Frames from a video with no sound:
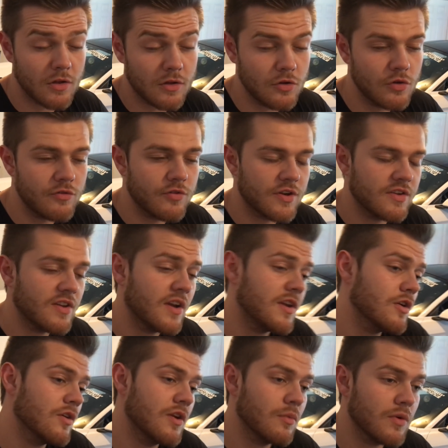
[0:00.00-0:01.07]
Louisville,
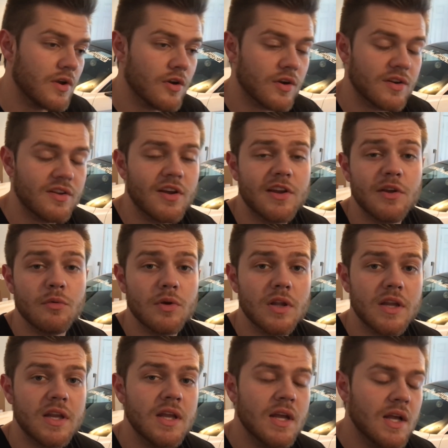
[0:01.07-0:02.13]
Kentucky, or anywhere near Kentucky,
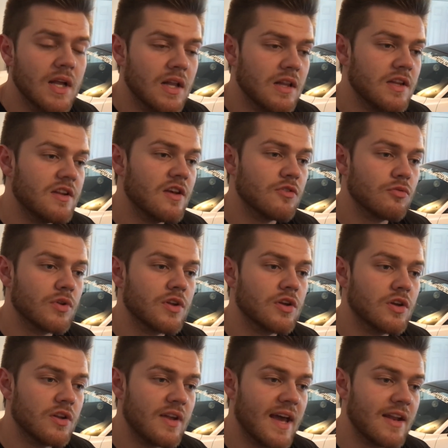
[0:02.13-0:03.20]
really, Lee does really
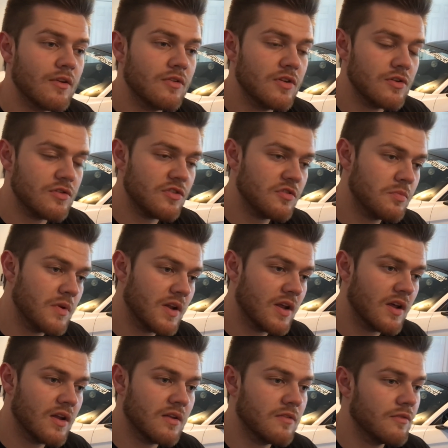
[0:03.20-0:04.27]
good dyno tunes. He's been
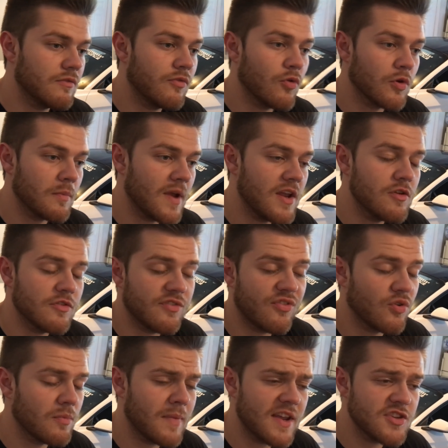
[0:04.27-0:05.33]
he was a
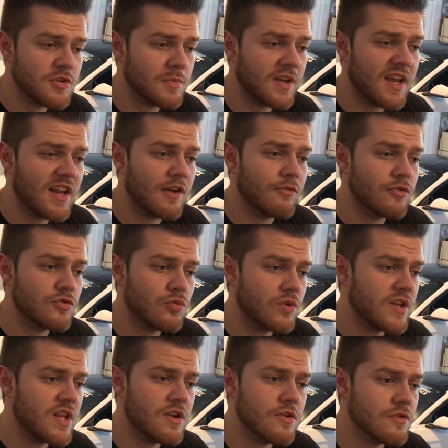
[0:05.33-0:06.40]
Ford master mechanic for
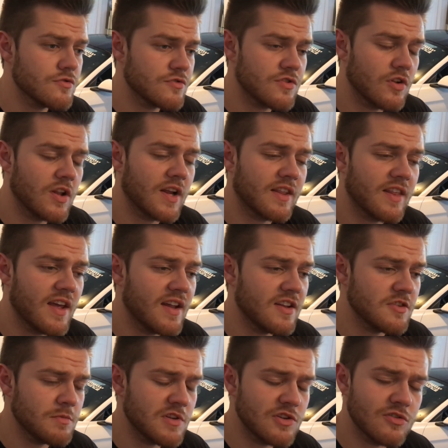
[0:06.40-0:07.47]
20 years or so like that, and
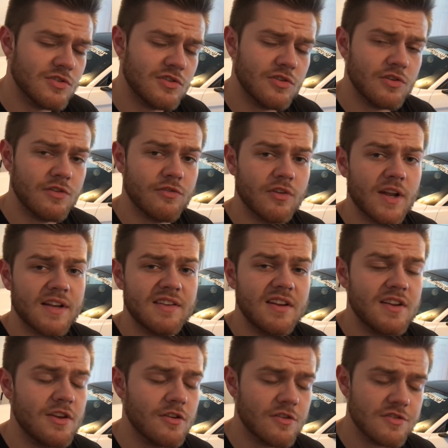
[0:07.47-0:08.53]
he's been doing tuning for like
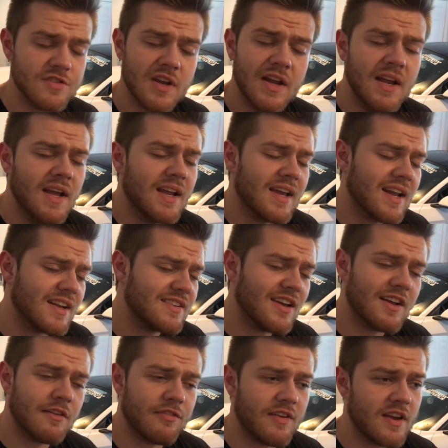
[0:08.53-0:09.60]
10 years. Got a
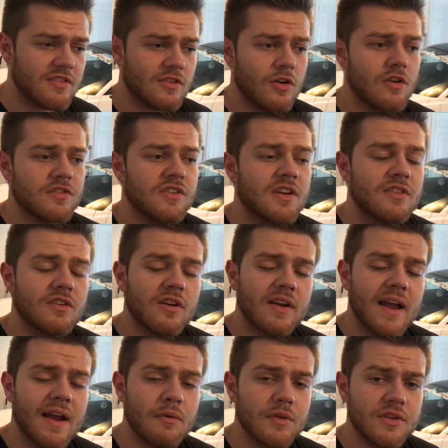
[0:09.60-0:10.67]
ton of fast cars out there.
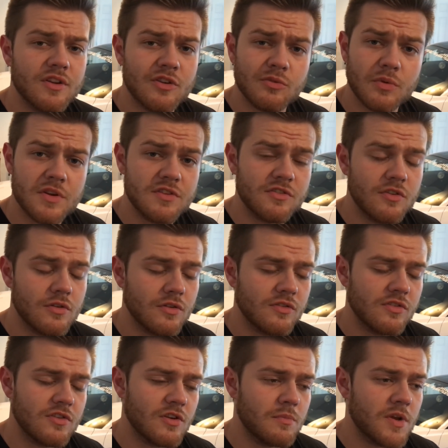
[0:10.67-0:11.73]
Guy really knows what he's doing.
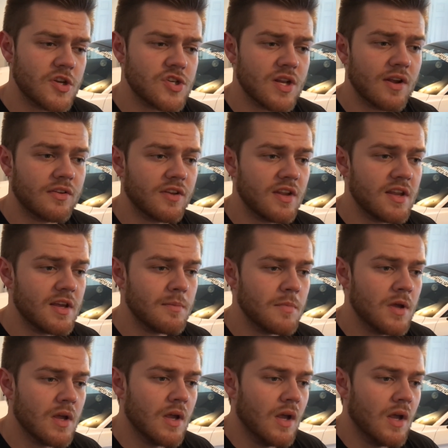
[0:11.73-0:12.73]
So, you know, big shout out to him.